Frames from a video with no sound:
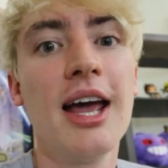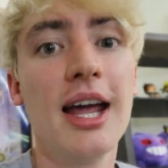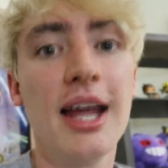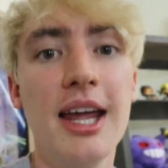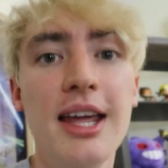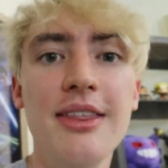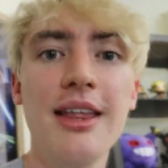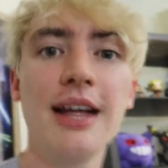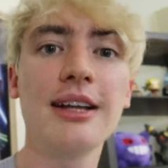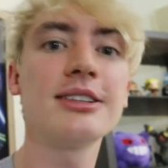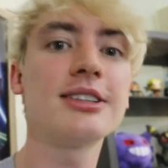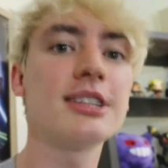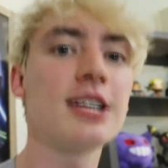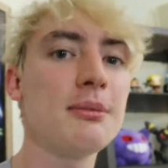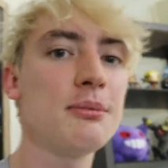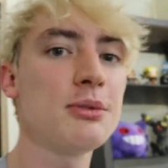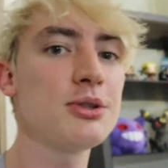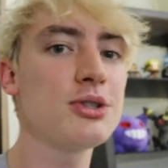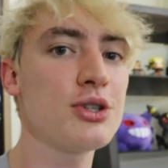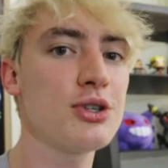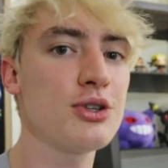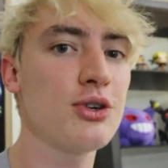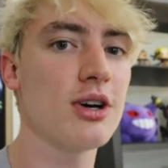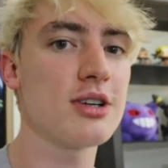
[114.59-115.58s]
He then
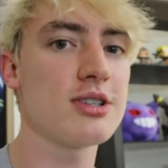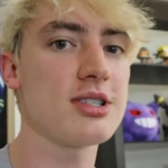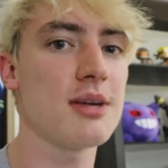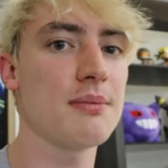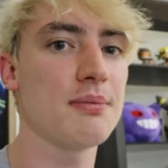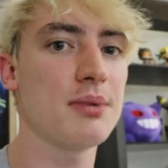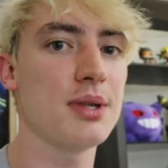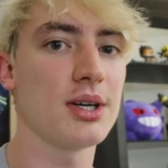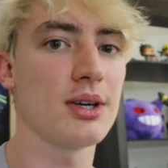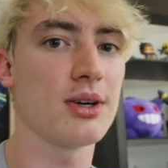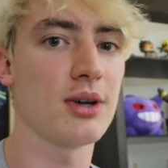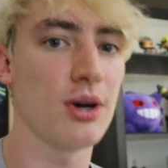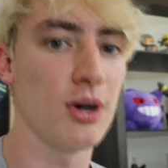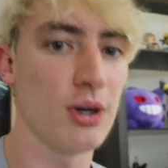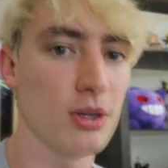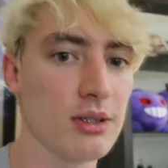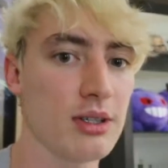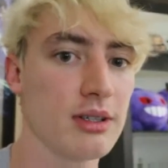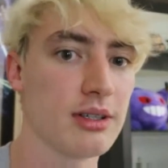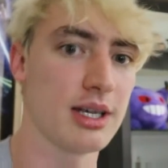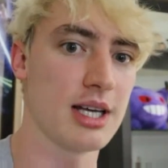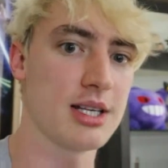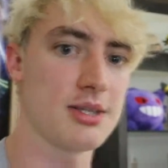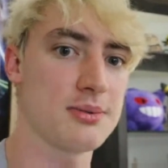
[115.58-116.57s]
stumbles across something
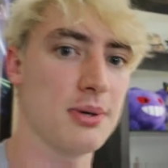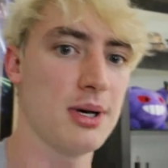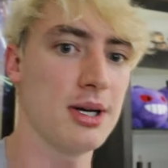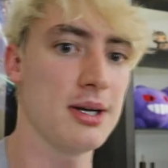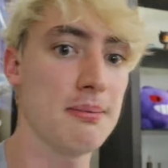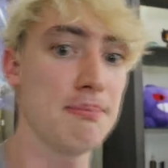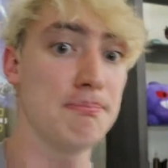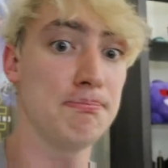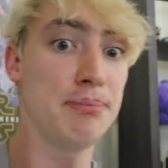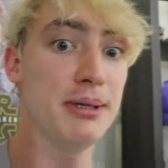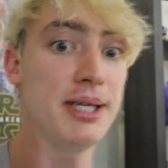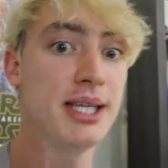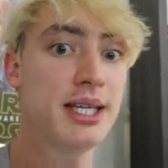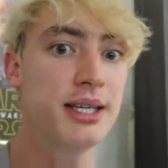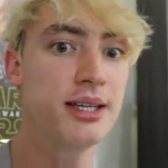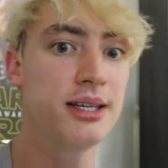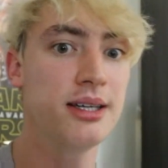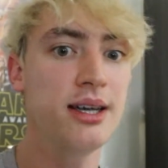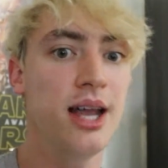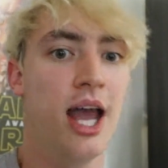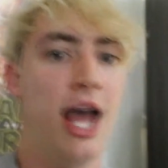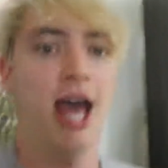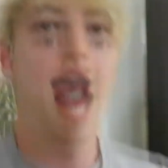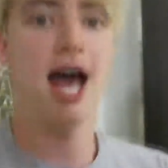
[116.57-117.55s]
called, guess what?
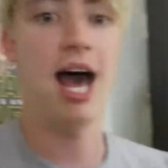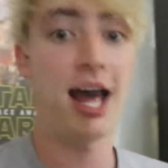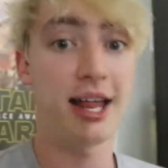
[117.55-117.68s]
Bing!